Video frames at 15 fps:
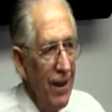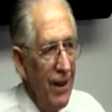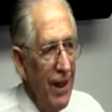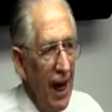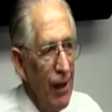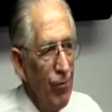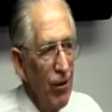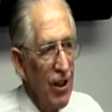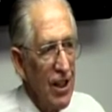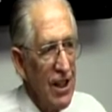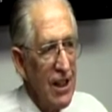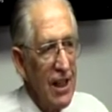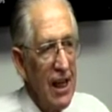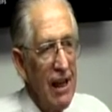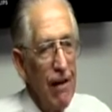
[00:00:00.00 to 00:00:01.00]
They will
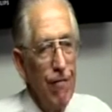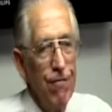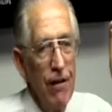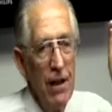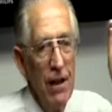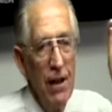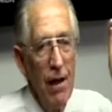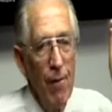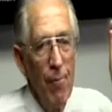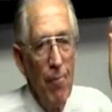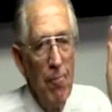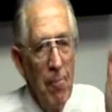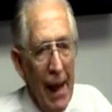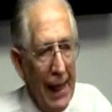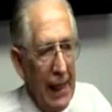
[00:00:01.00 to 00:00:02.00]
deceive
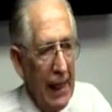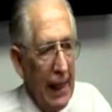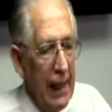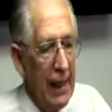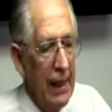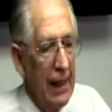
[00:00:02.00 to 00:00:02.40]
many.